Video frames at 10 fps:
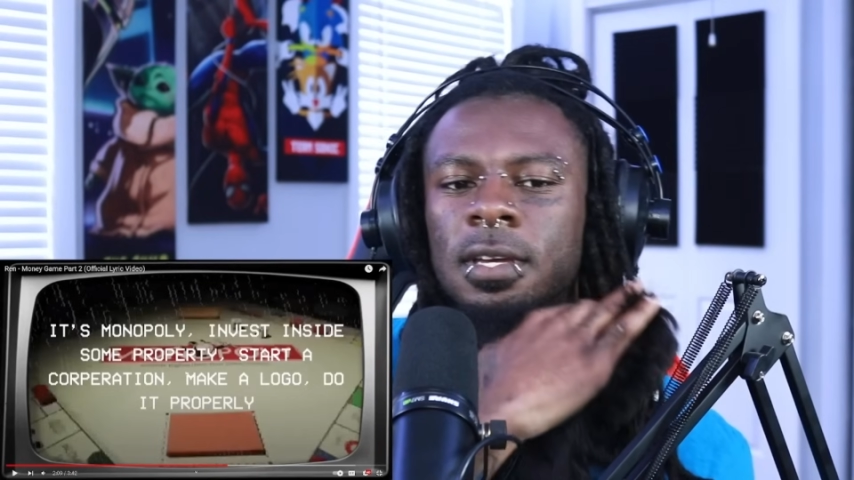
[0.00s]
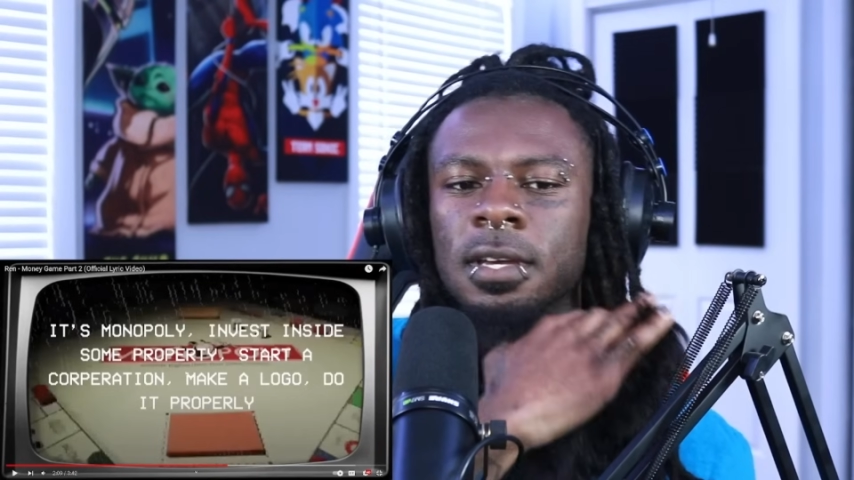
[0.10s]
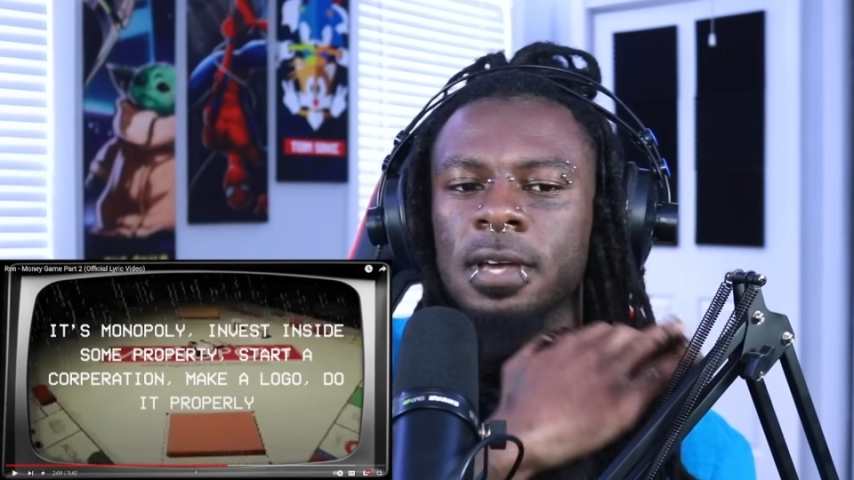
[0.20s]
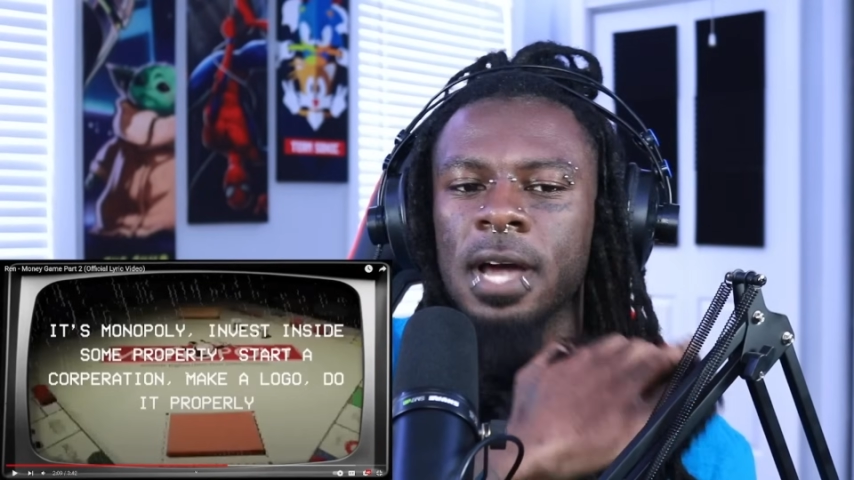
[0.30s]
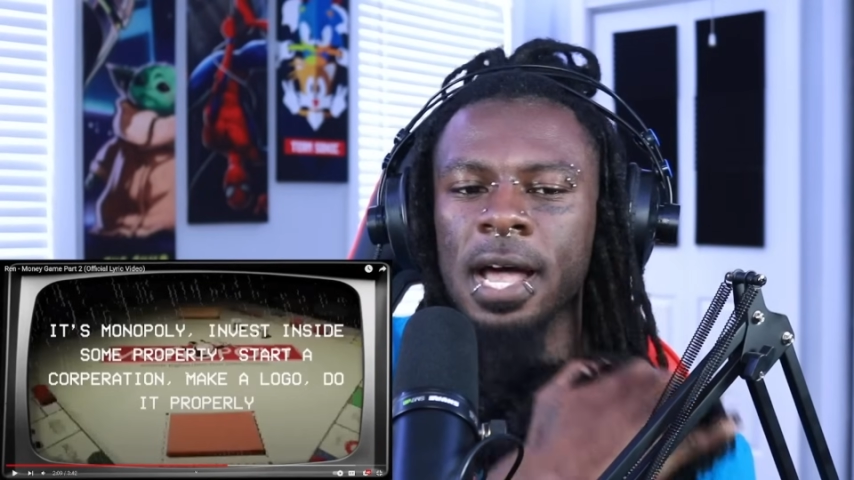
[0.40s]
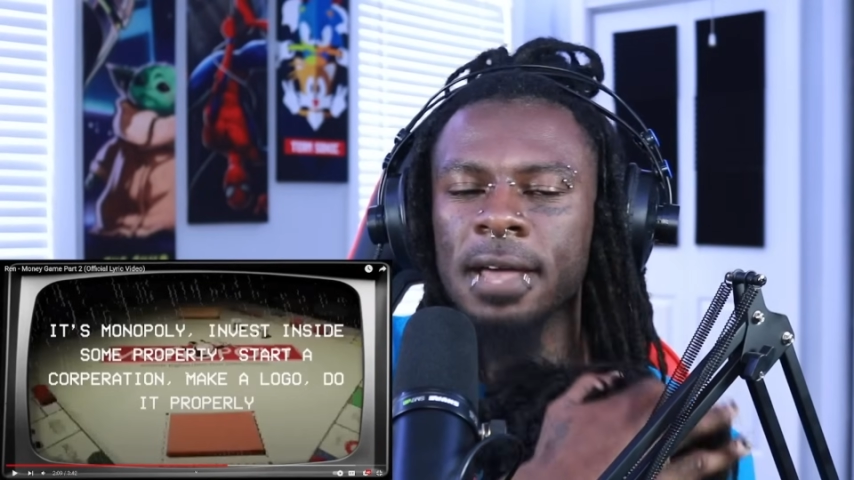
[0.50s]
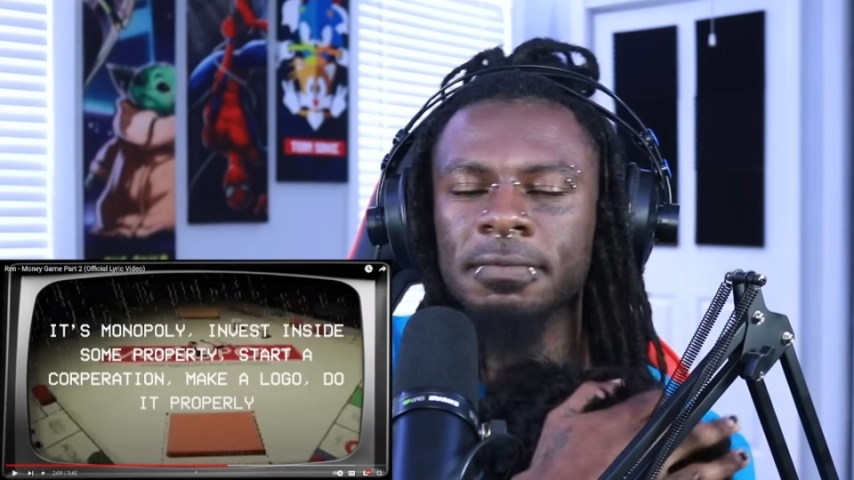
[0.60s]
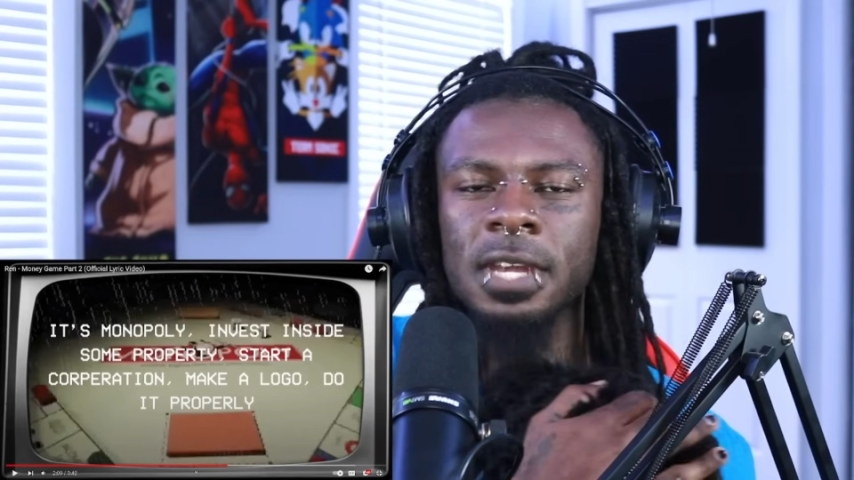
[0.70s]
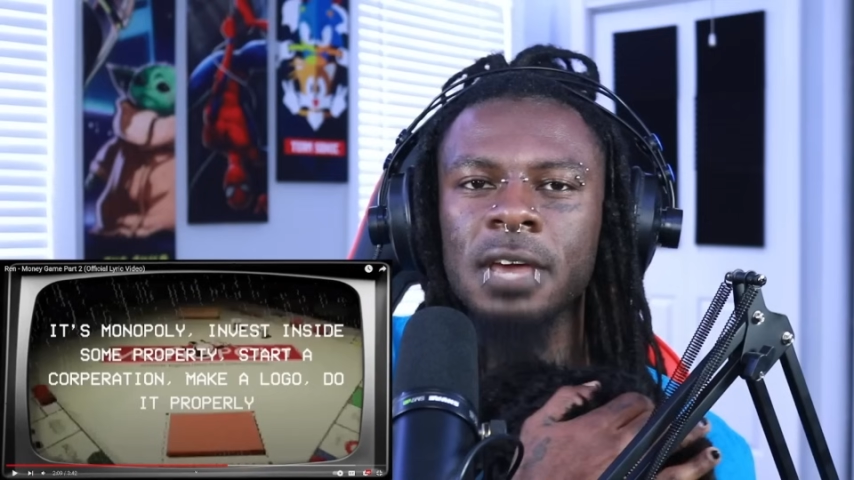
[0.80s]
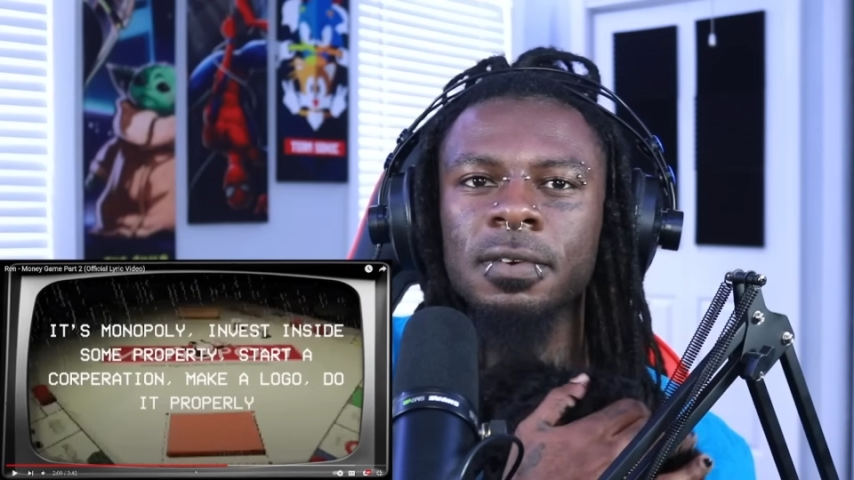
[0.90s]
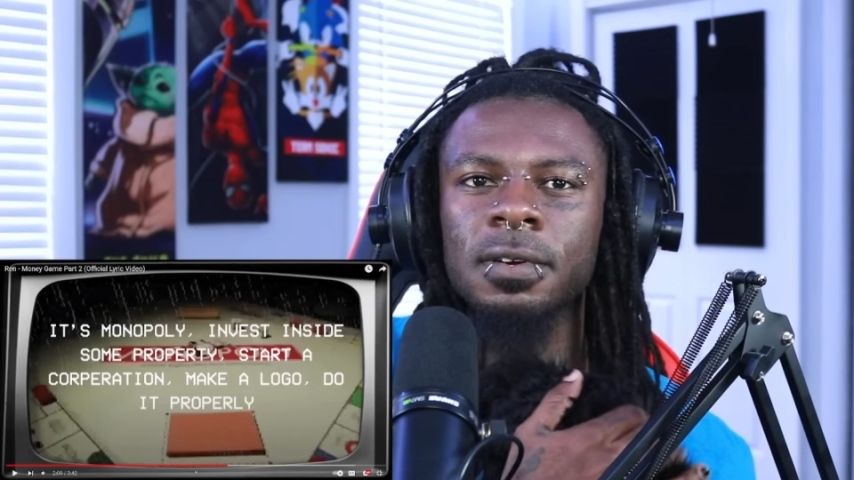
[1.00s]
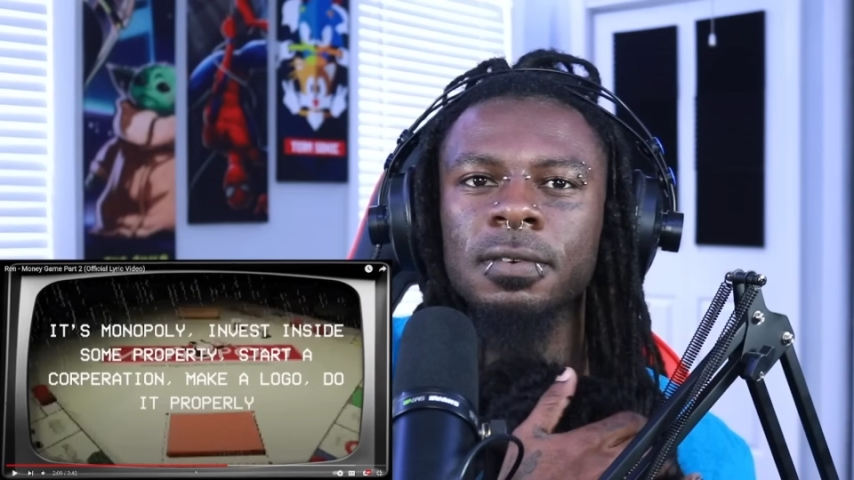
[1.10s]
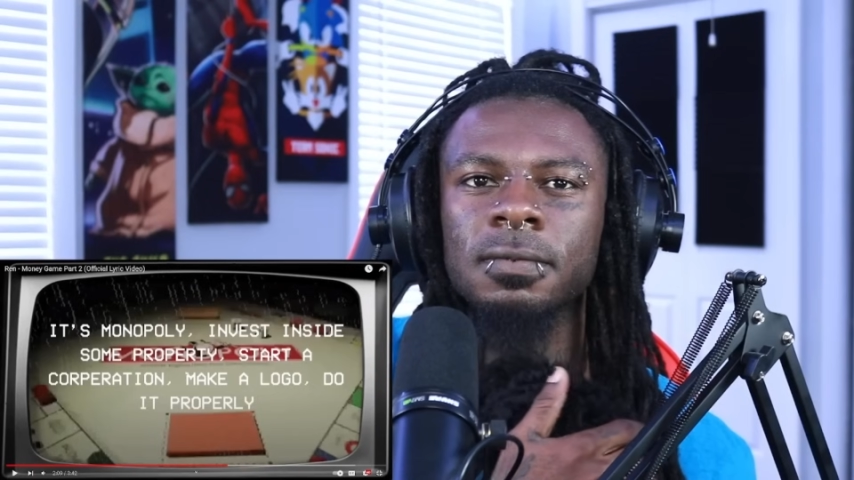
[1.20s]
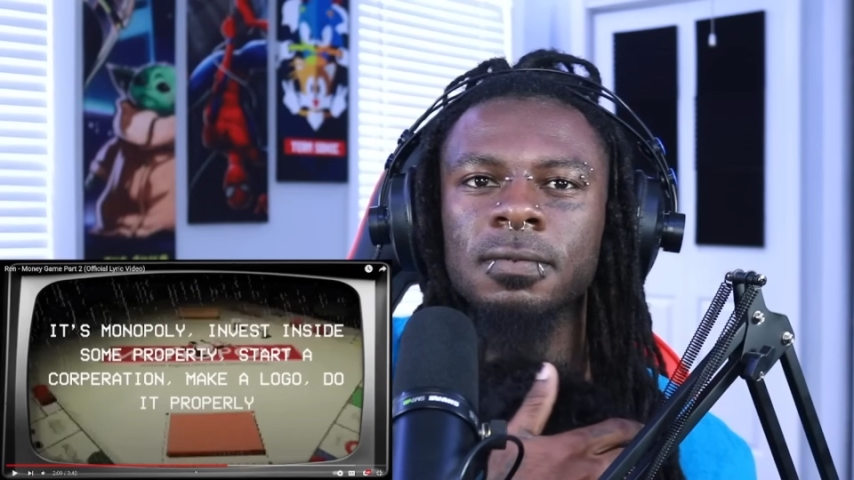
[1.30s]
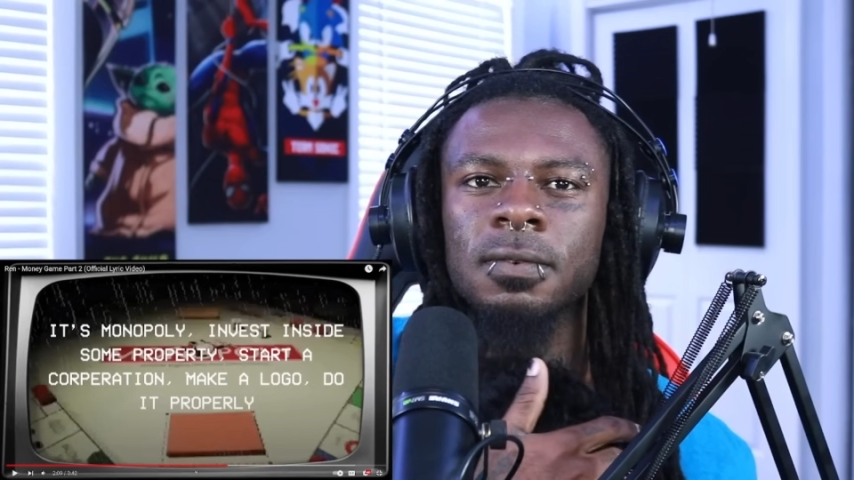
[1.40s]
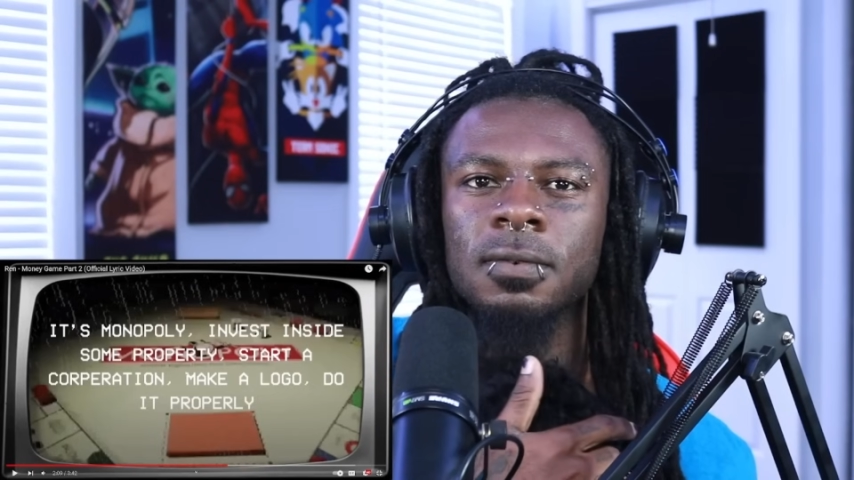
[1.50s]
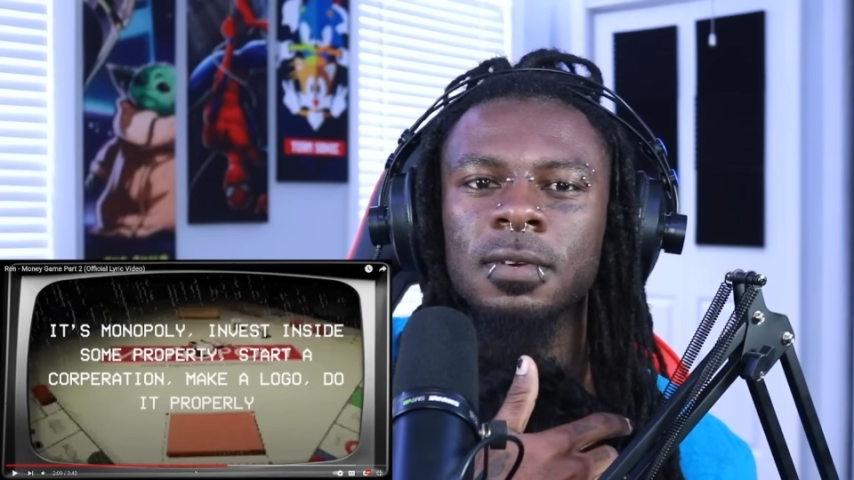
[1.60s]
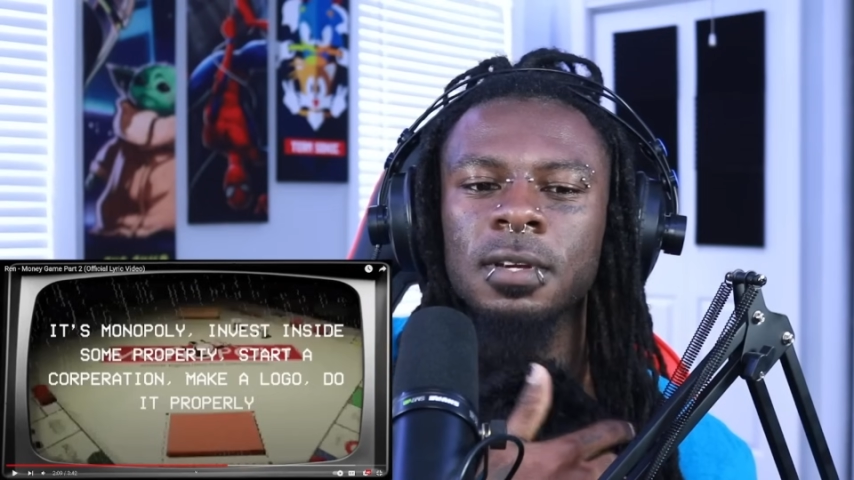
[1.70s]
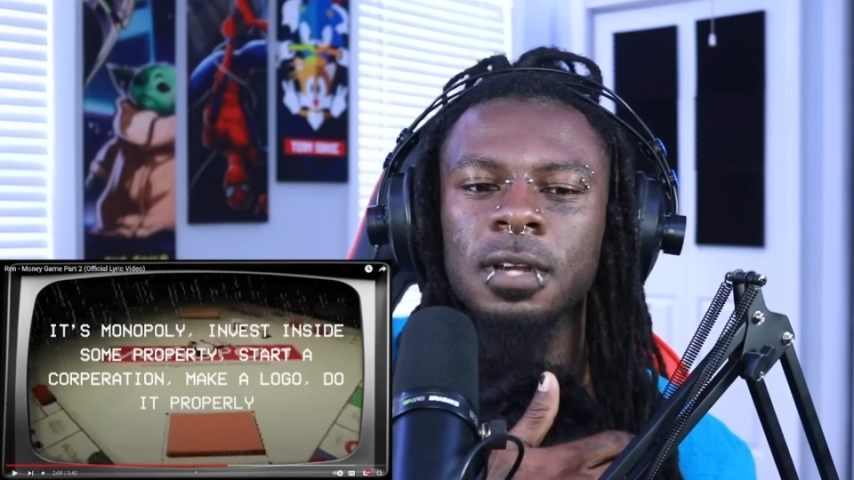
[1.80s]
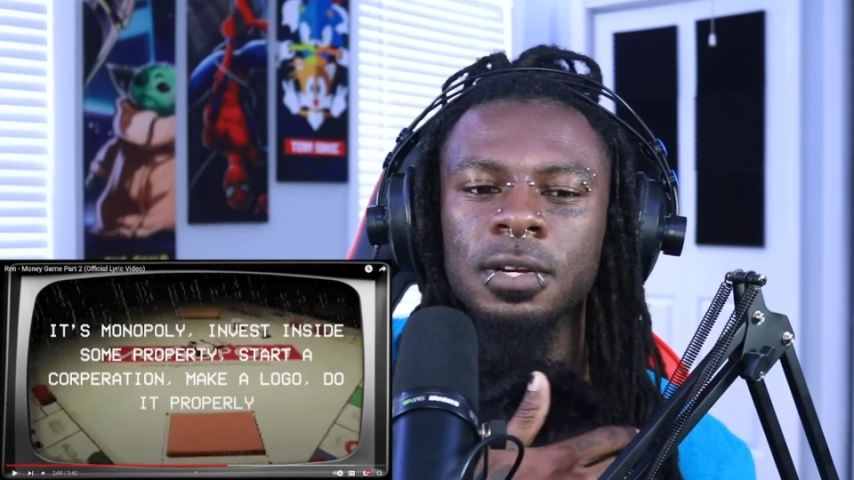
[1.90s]
I've never
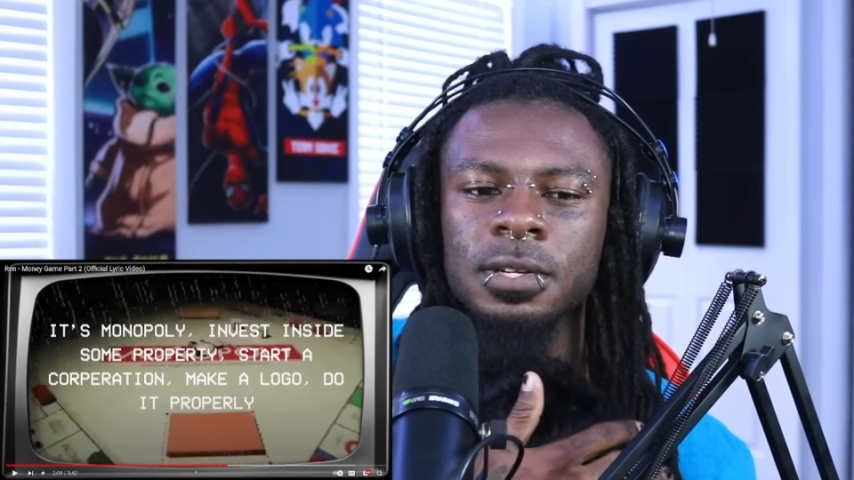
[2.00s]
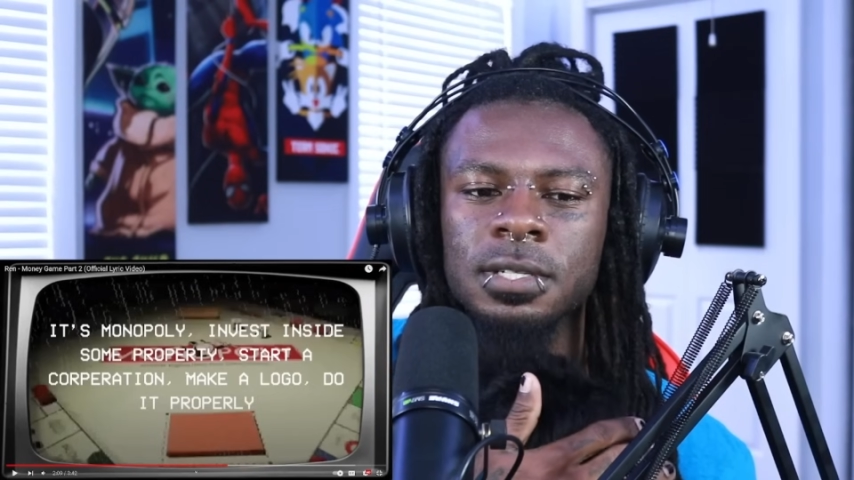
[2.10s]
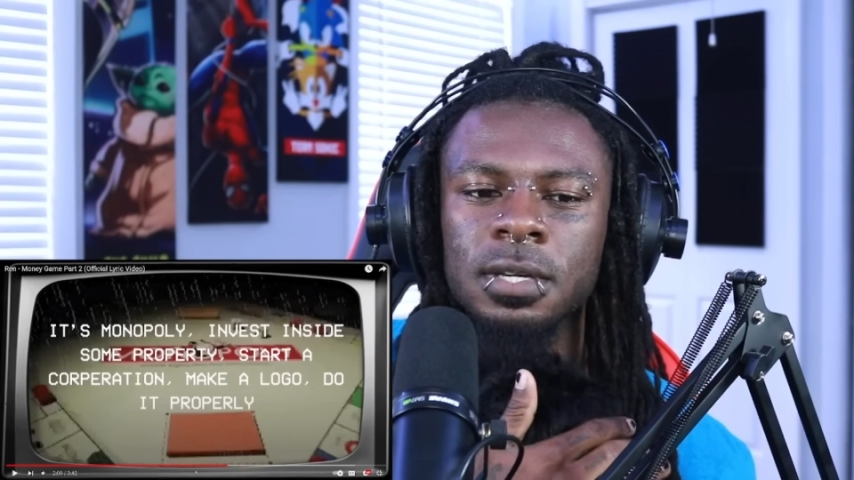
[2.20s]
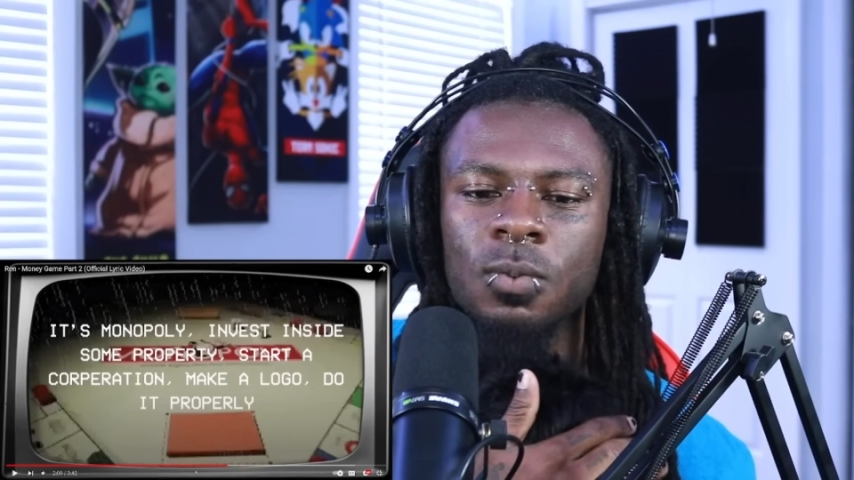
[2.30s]
understood